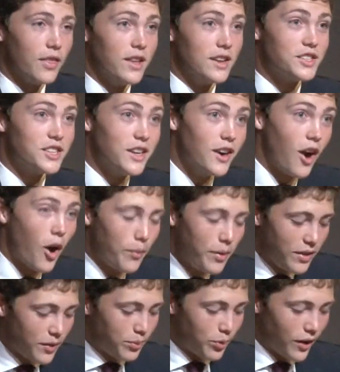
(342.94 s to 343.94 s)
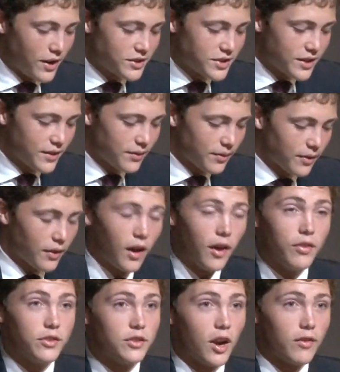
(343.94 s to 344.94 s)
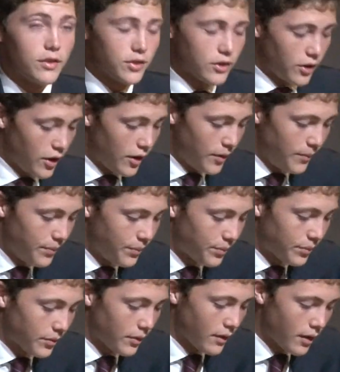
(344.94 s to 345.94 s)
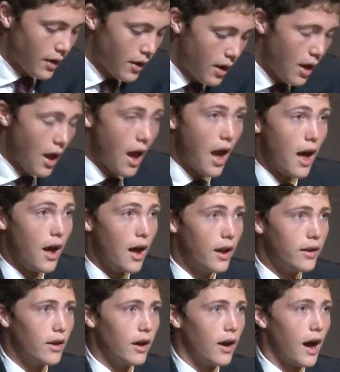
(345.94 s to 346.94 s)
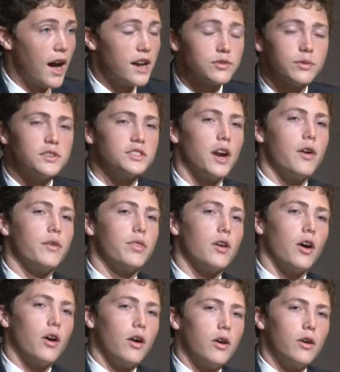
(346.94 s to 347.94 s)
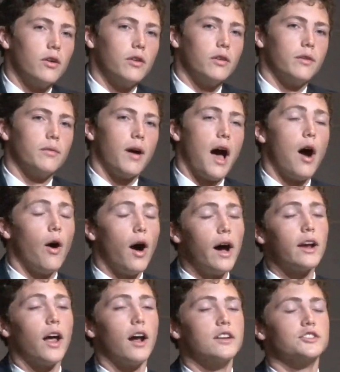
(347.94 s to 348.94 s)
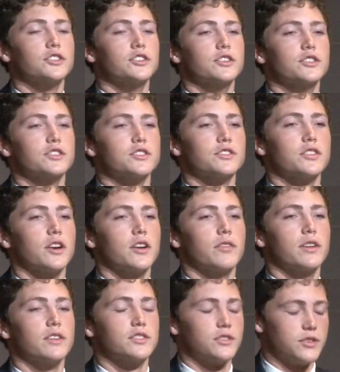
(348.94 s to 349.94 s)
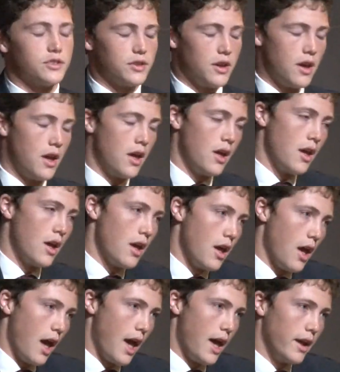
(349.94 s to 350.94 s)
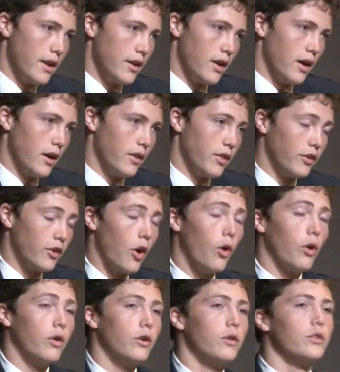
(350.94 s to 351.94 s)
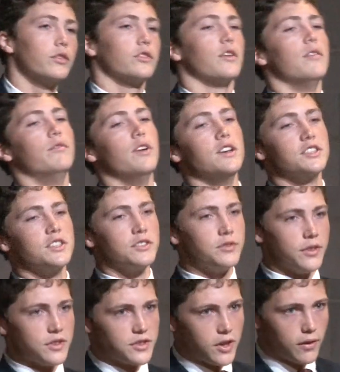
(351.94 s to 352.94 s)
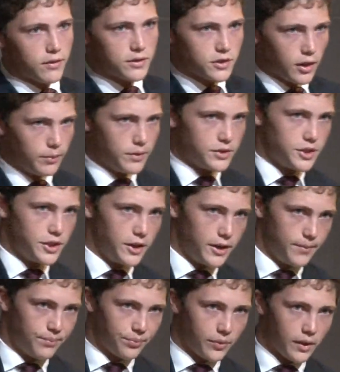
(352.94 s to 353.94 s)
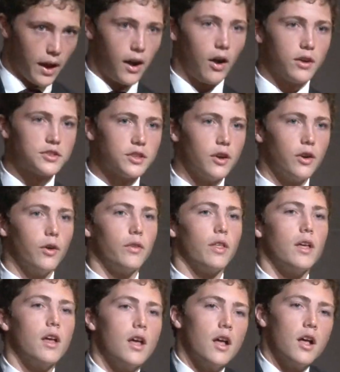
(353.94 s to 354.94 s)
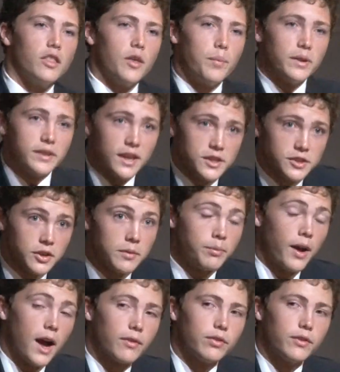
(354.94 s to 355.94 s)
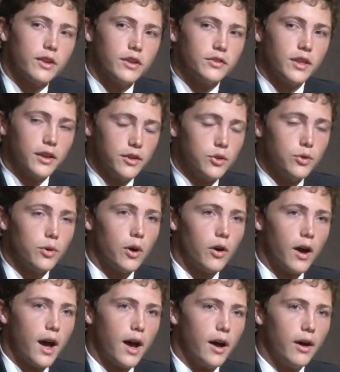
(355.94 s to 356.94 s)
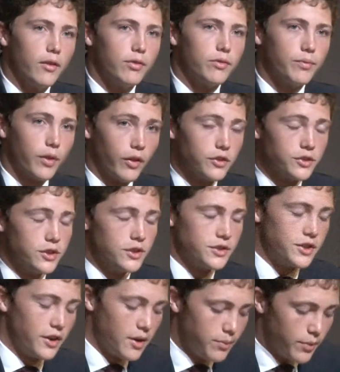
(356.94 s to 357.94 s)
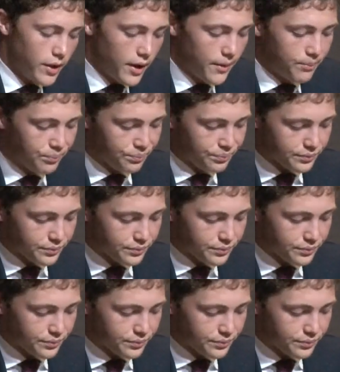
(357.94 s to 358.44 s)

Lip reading: this year I'll be the president of the service club, and I just want to share with y'all how I got introduced to service, and the goals and visions for the service club this year, and also the potential impactfulness that you all have on the students here at MBA.